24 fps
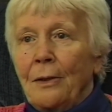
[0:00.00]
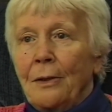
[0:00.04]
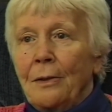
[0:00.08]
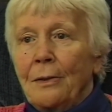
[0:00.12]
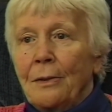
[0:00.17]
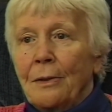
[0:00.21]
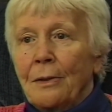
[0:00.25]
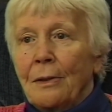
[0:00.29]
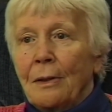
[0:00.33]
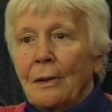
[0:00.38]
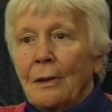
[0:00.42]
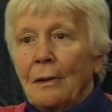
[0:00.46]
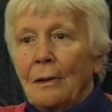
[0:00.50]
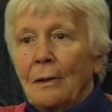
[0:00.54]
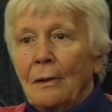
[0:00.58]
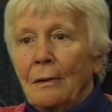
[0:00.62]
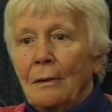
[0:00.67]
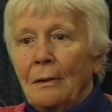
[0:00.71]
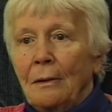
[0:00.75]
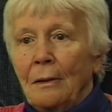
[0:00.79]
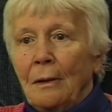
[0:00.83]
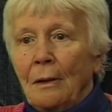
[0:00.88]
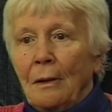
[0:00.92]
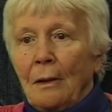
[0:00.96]
throwing rocks
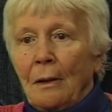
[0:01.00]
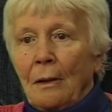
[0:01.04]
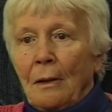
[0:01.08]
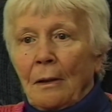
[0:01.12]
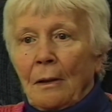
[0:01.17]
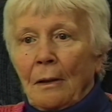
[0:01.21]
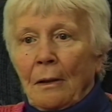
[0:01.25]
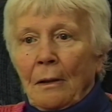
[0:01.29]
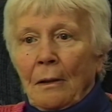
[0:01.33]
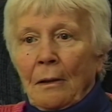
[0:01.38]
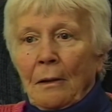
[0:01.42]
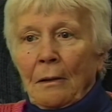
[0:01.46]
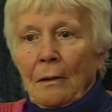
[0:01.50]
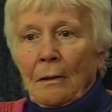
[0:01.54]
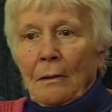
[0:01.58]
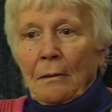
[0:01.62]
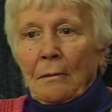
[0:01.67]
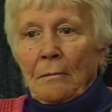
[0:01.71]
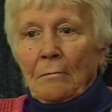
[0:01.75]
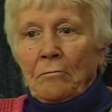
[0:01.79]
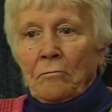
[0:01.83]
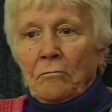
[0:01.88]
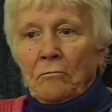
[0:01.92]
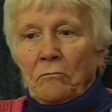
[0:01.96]
at you or calling
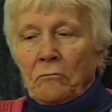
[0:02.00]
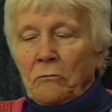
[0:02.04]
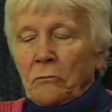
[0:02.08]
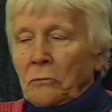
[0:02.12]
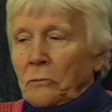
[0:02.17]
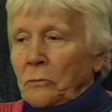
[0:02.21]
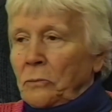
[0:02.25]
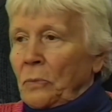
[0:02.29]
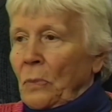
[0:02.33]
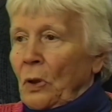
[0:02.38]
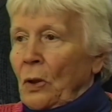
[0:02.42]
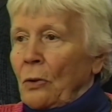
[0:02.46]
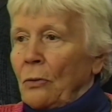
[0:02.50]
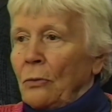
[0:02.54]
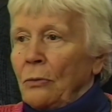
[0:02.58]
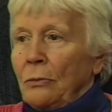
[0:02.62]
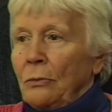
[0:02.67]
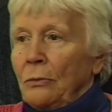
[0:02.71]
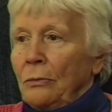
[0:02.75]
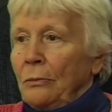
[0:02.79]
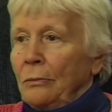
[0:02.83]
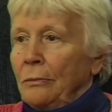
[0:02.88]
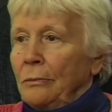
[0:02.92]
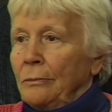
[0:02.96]
you names or that sort
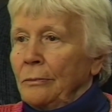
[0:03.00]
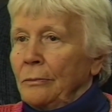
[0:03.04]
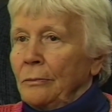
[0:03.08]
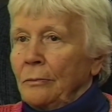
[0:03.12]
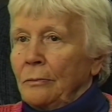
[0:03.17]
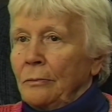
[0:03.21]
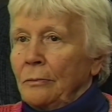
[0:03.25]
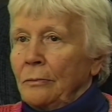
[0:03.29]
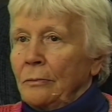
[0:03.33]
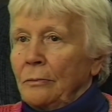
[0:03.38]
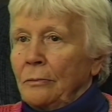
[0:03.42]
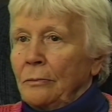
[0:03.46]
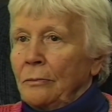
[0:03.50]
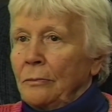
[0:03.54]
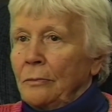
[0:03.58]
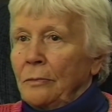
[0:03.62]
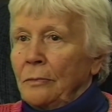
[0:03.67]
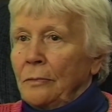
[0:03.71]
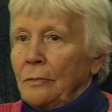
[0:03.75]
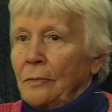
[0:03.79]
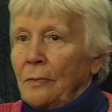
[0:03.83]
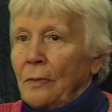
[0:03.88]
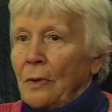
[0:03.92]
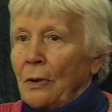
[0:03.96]
of
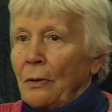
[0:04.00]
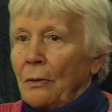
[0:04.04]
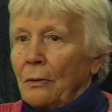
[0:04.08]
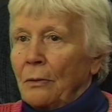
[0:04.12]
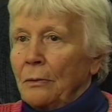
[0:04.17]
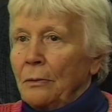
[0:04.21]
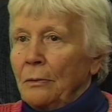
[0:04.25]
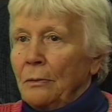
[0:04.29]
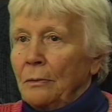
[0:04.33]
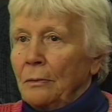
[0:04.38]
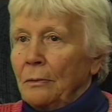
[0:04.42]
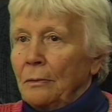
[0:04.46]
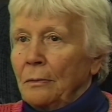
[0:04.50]
thing?